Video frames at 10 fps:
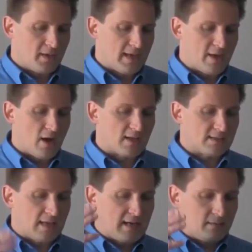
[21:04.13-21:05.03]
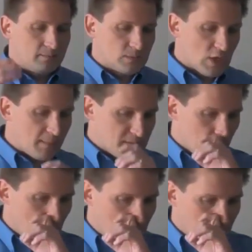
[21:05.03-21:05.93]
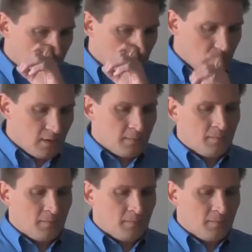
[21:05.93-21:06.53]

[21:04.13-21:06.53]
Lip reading: chlorine dioxide, top to bottom.